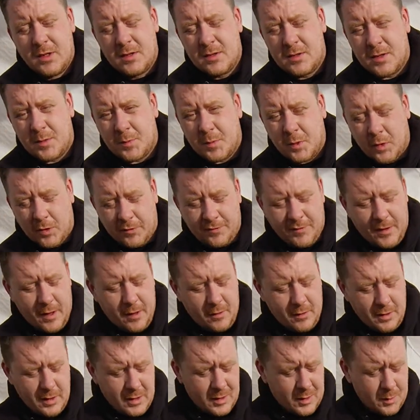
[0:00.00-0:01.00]
they puff
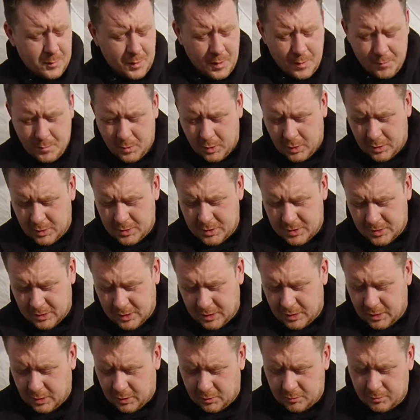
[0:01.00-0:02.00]
out a little bit more, so they're
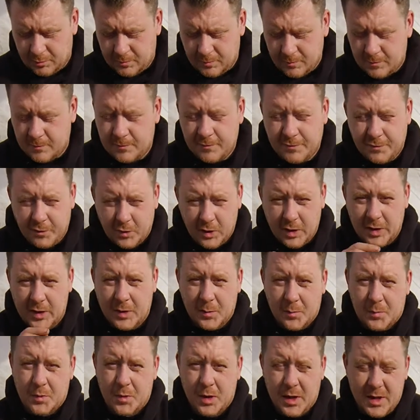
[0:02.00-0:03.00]
not fully
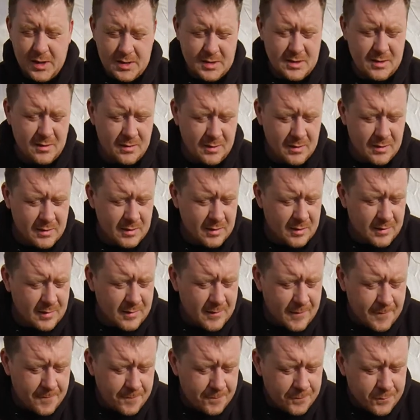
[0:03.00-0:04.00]
compressed,
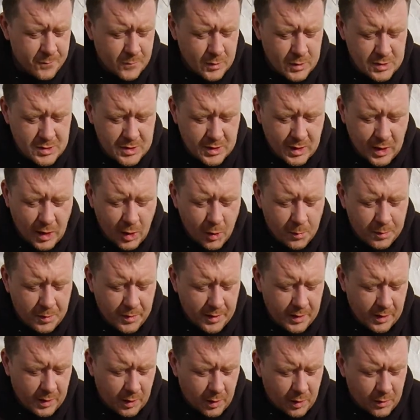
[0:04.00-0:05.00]
which will help
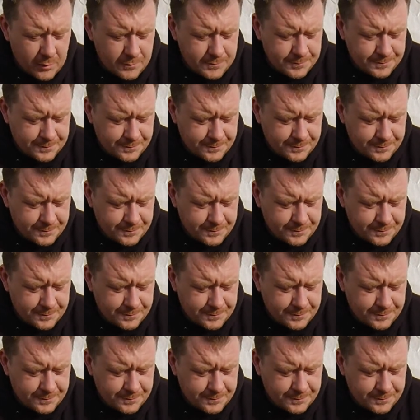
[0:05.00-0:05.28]
it a lot.